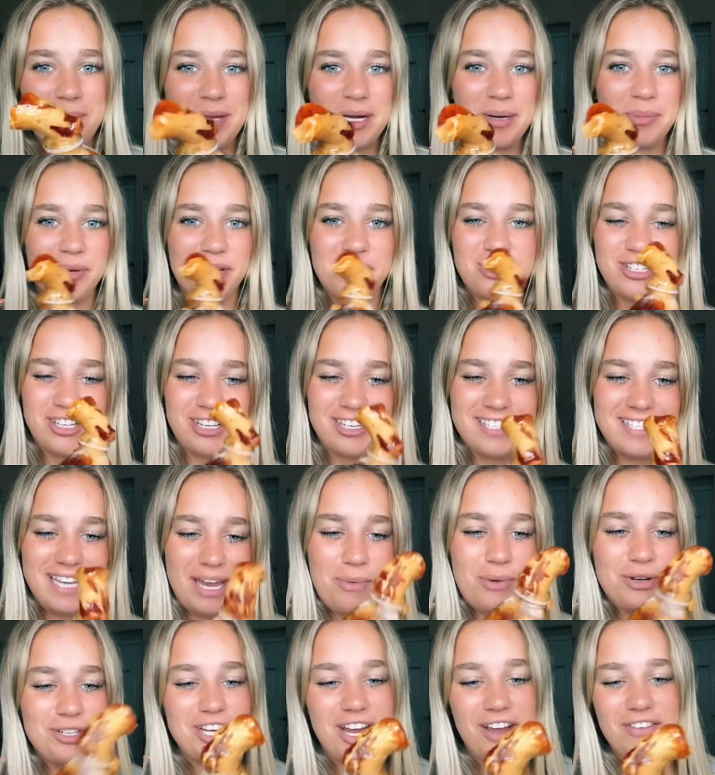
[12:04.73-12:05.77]
butter and jelly
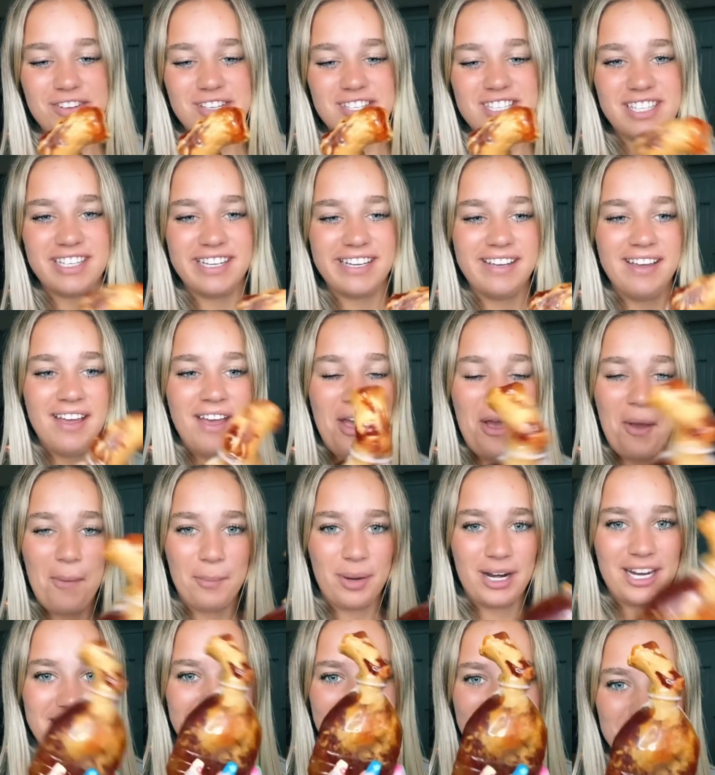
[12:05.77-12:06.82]
sandwich, obviously, but
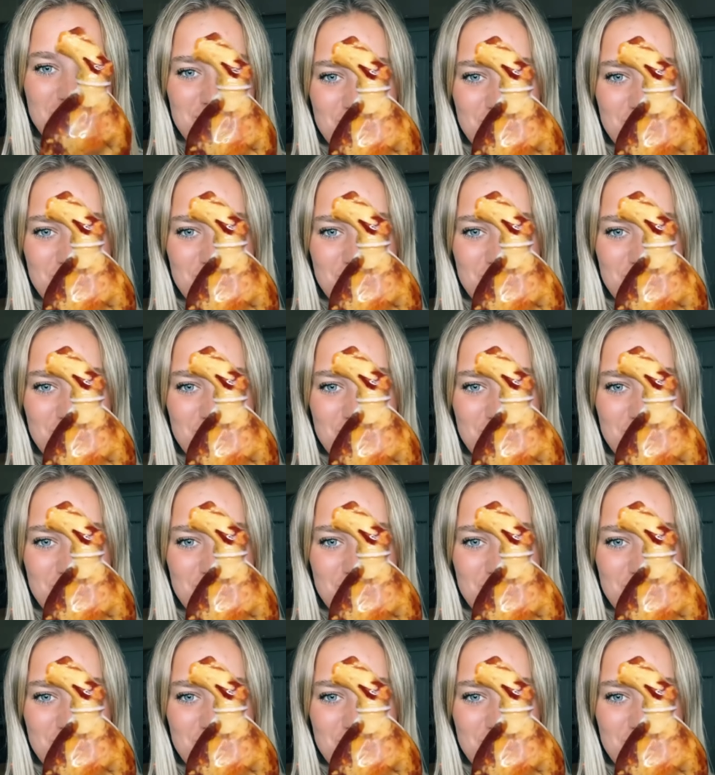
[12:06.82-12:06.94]
I think it's